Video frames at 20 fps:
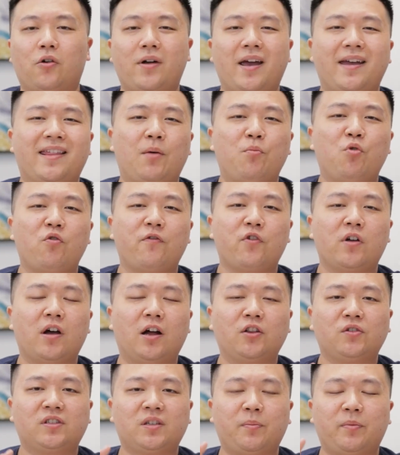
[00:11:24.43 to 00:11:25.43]
Okay, now moving
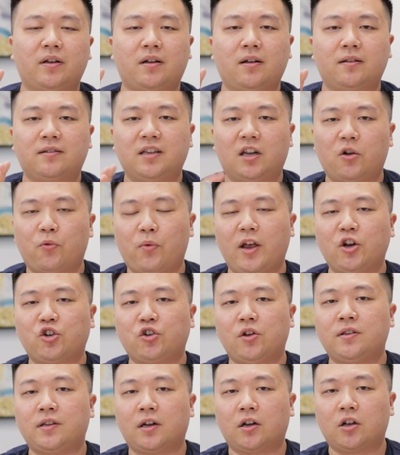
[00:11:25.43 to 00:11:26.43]
on to some of the
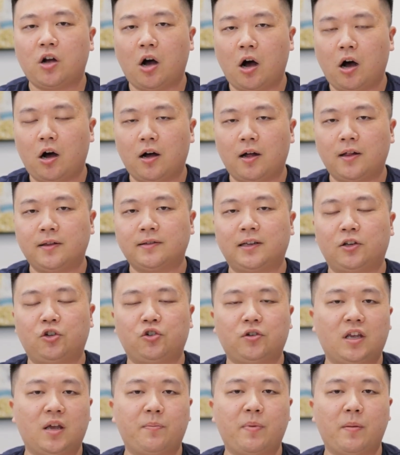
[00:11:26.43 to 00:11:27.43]
considerations and cons that you
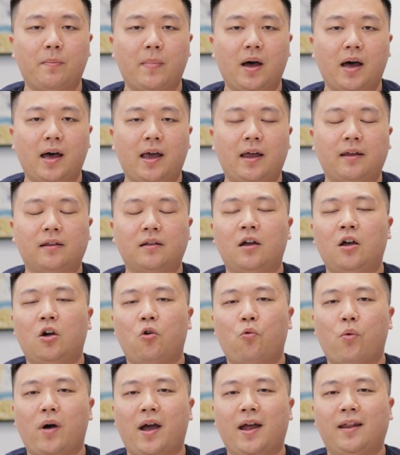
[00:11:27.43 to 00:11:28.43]
should keep in mind
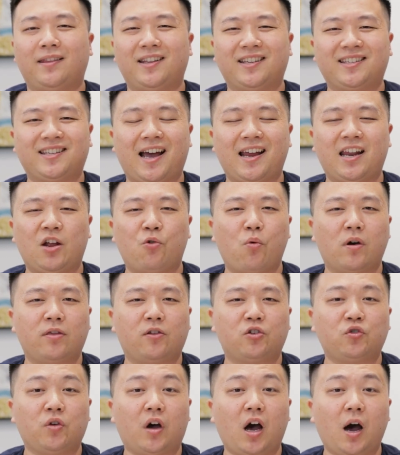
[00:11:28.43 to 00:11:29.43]
when deciding
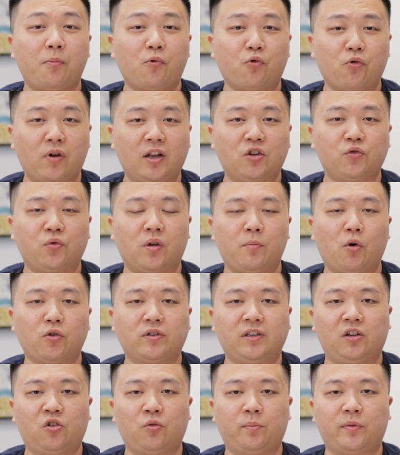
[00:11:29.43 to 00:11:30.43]
whether to upgrade to a
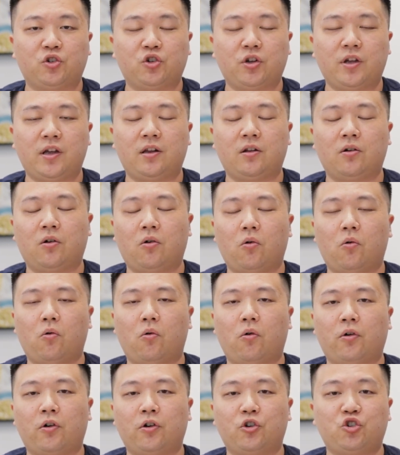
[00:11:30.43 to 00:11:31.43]
multi-needle machine
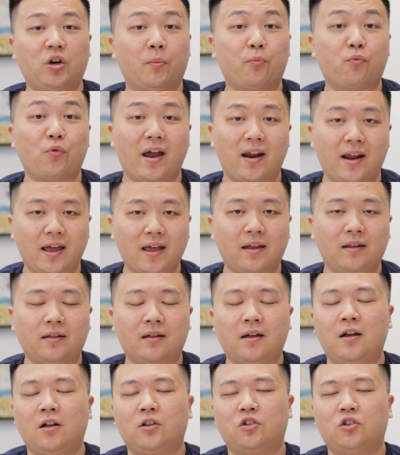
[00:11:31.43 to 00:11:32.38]
or jump right in